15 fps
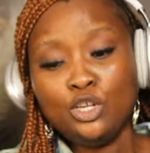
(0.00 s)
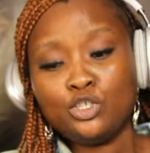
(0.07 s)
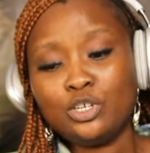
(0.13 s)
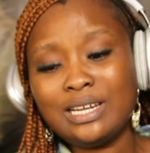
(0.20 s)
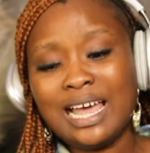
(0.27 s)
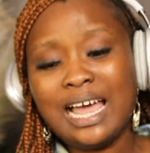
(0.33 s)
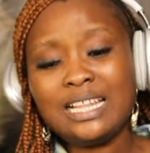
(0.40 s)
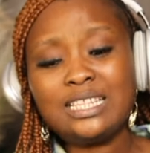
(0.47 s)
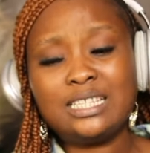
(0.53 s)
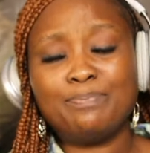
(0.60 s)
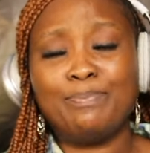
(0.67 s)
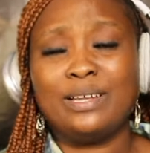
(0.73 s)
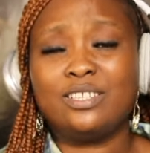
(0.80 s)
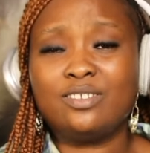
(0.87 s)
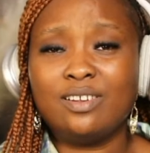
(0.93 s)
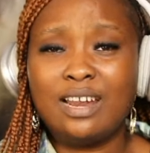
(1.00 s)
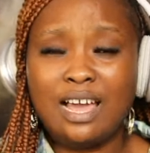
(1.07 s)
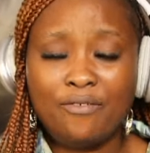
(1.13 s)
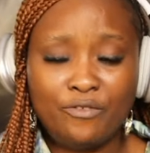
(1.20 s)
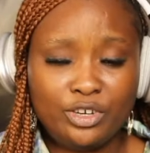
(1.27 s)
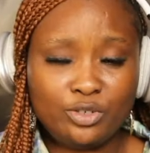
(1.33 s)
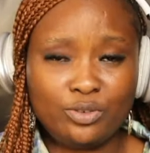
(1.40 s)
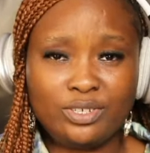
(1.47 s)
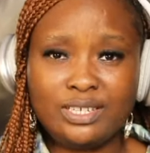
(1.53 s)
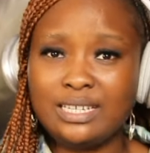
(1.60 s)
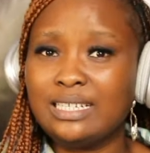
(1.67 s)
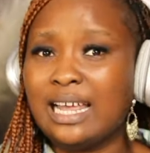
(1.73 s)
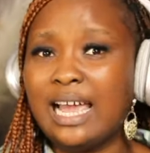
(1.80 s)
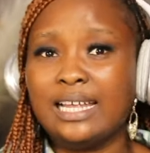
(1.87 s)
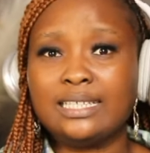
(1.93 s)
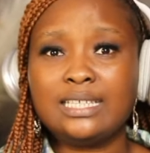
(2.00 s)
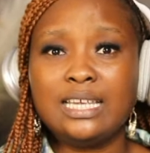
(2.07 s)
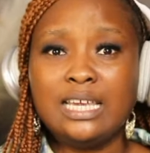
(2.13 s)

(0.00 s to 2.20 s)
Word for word: So that particular verse was saying that